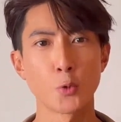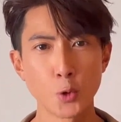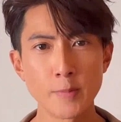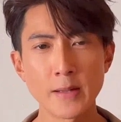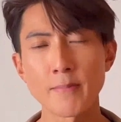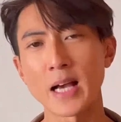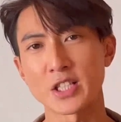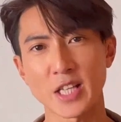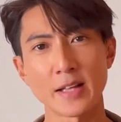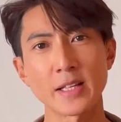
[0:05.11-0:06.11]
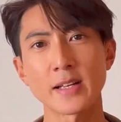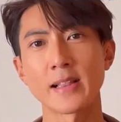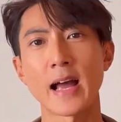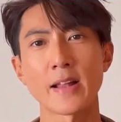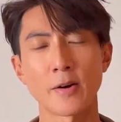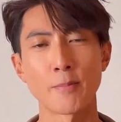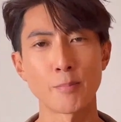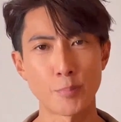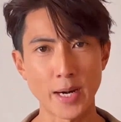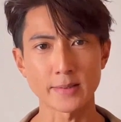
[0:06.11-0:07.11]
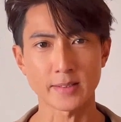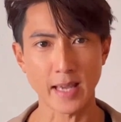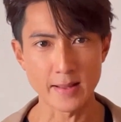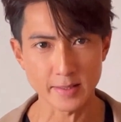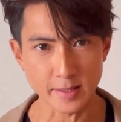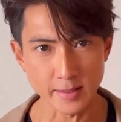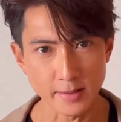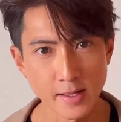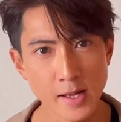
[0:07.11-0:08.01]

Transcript: women by shining a light on breast cancer.